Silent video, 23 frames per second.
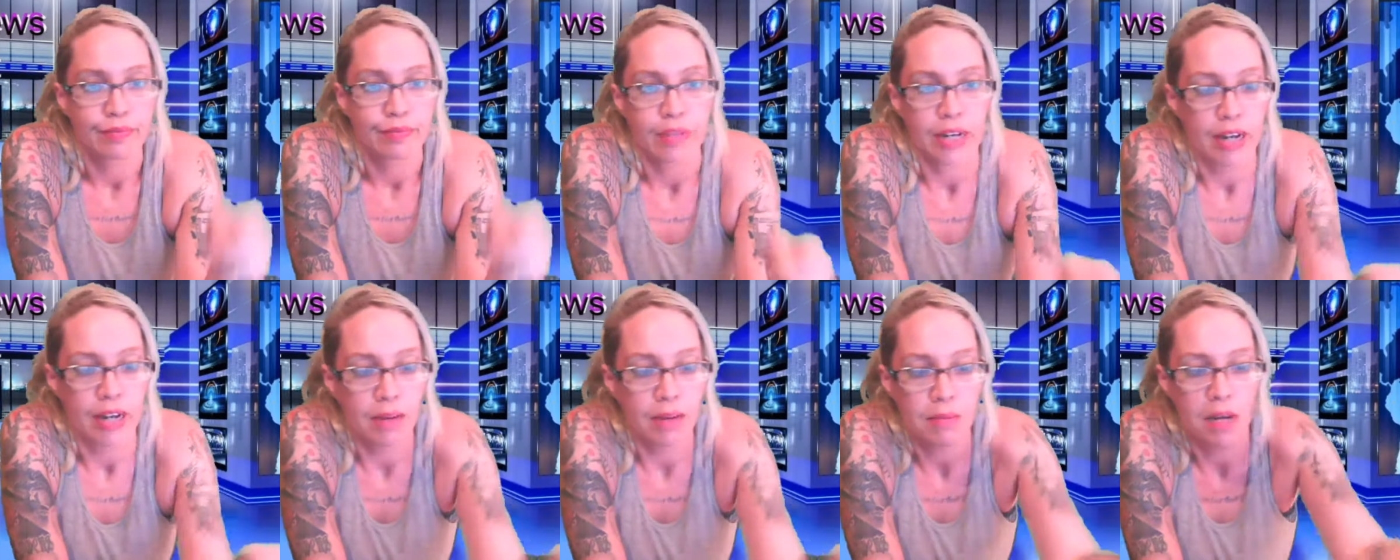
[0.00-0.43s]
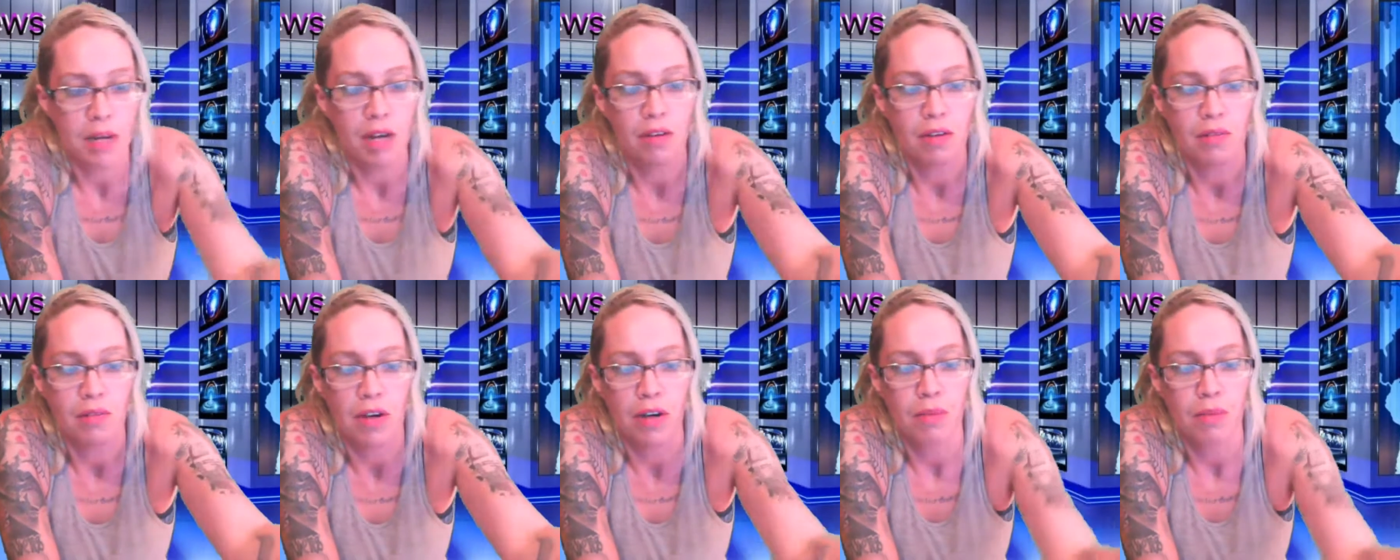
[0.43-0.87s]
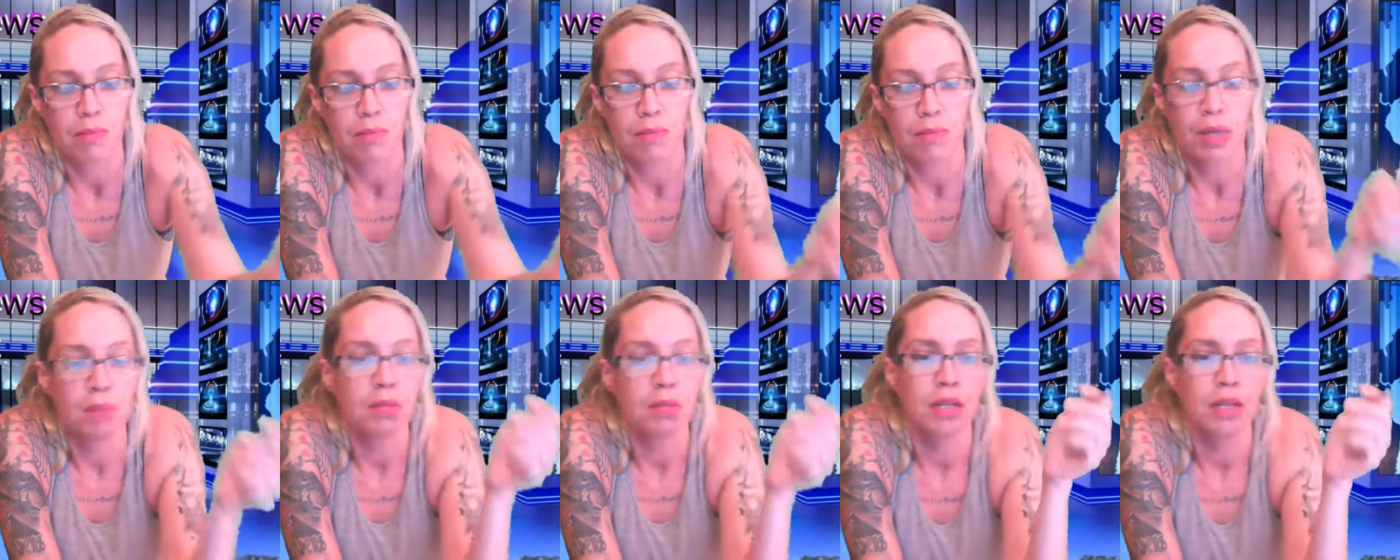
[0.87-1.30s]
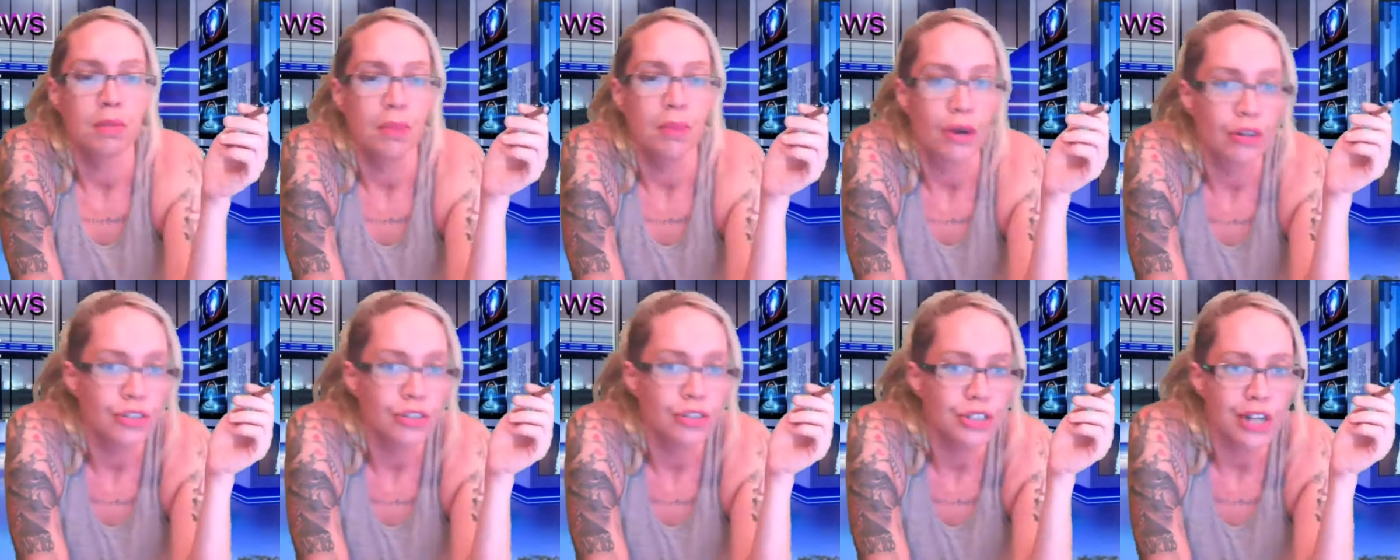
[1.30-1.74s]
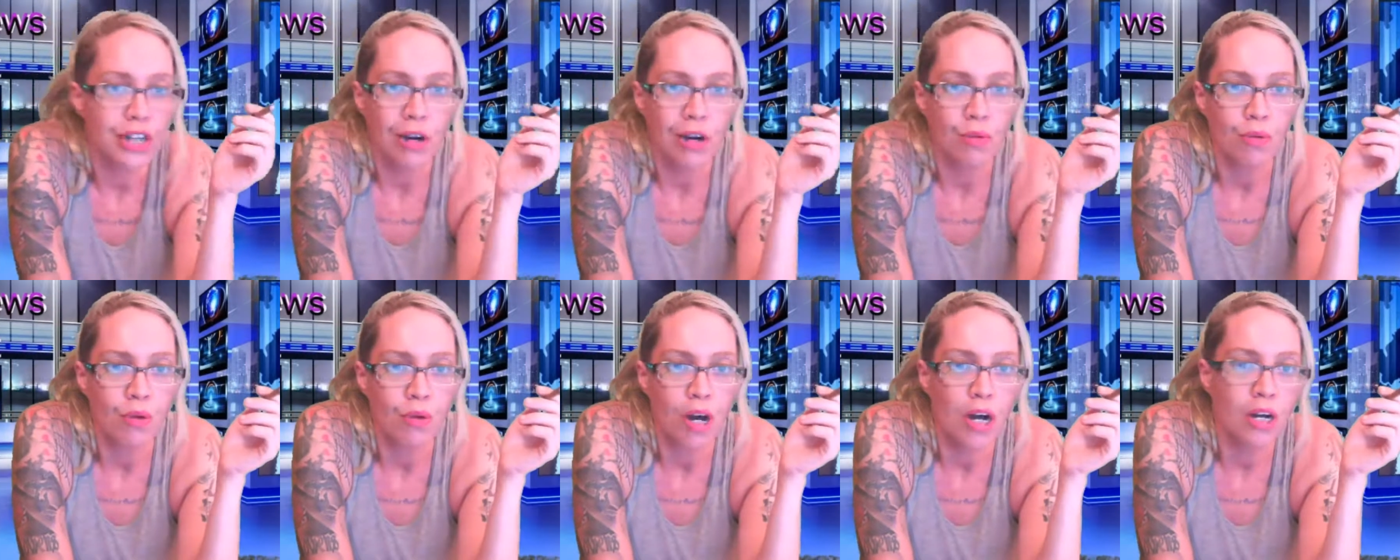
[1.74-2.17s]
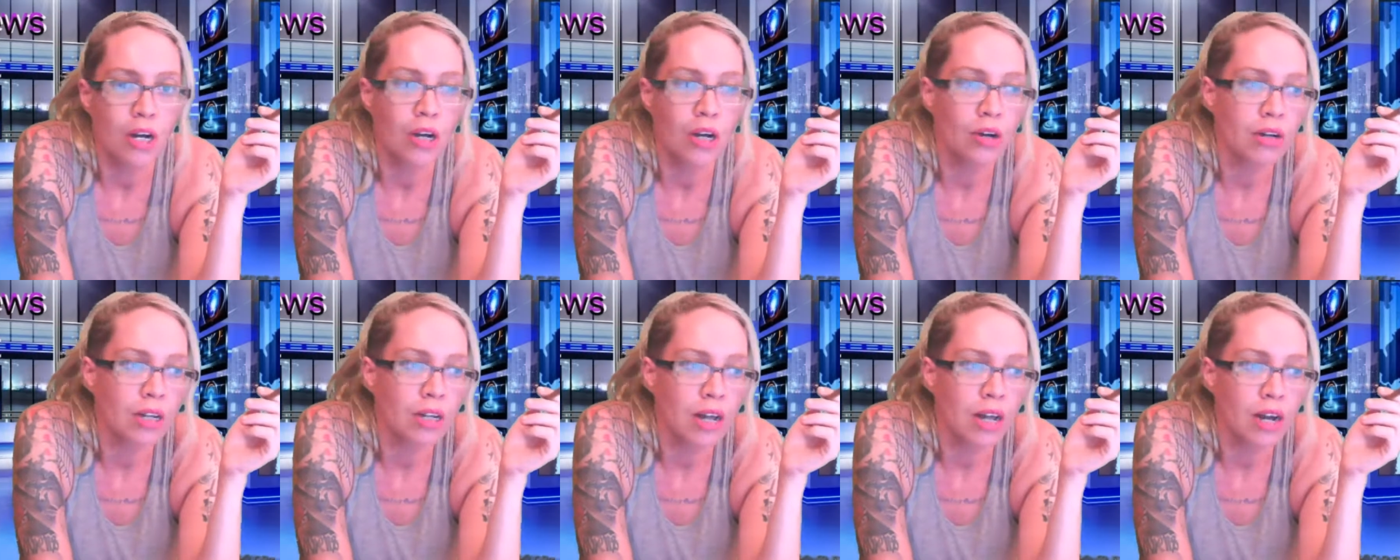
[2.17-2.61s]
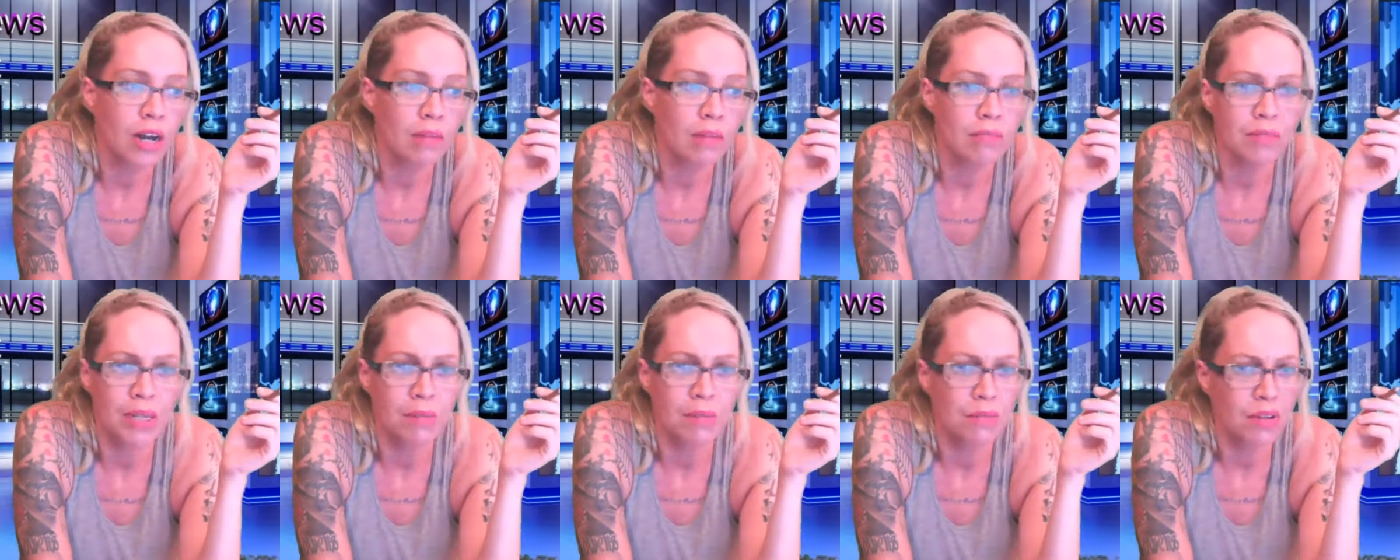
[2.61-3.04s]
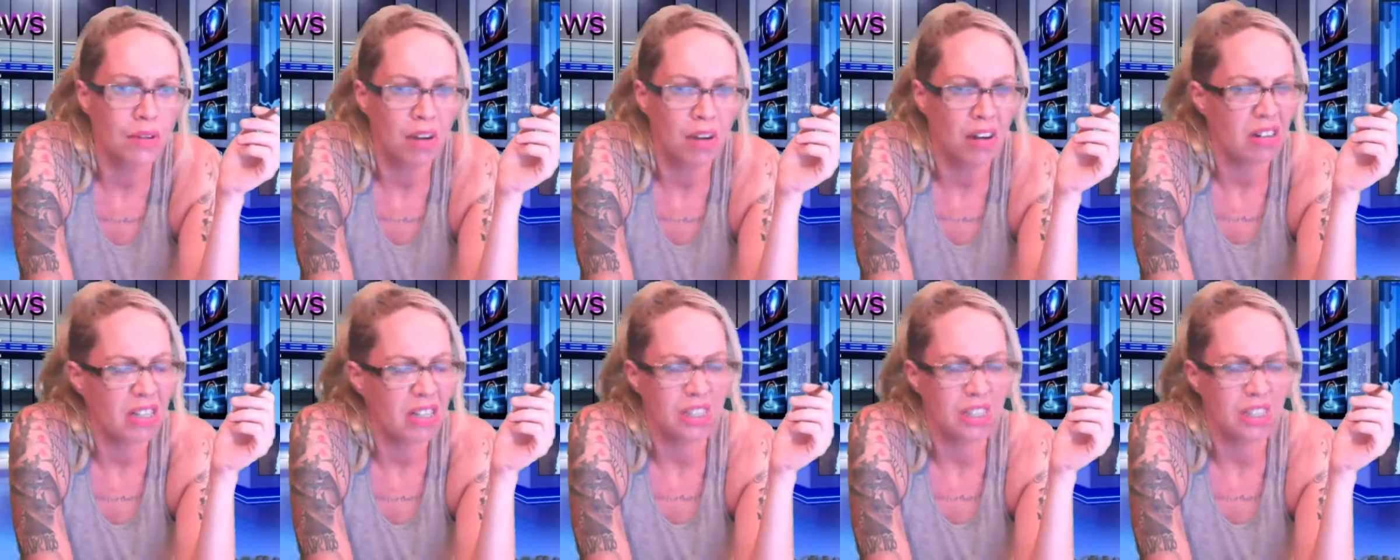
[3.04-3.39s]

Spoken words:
And I'm not a very peoply person. I don't hug on a lot of people.